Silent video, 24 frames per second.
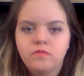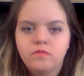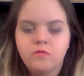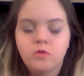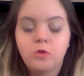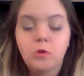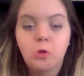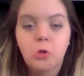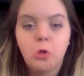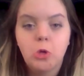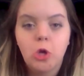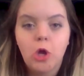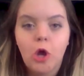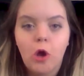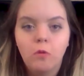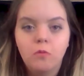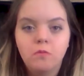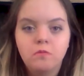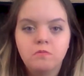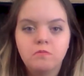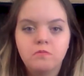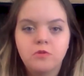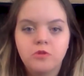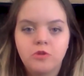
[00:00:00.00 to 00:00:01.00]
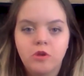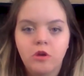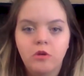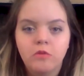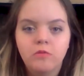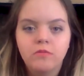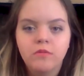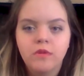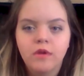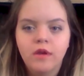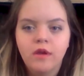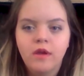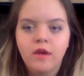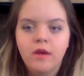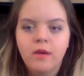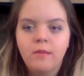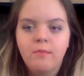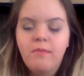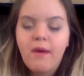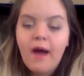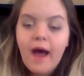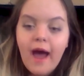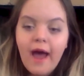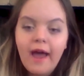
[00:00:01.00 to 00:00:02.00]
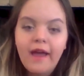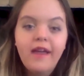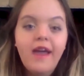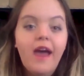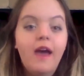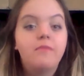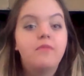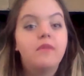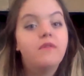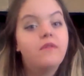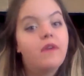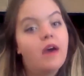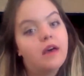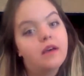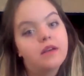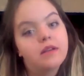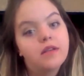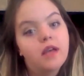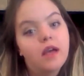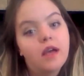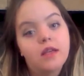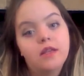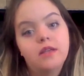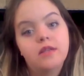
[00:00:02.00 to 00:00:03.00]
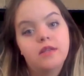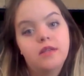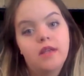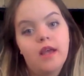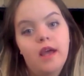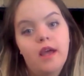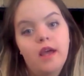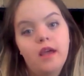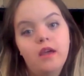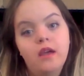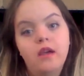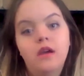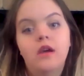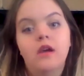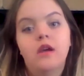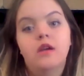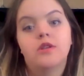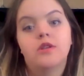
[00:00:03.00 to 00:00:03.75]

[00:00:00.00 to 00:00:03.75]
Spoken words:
We're gonna go. So, bye. Happy Valentine's Day.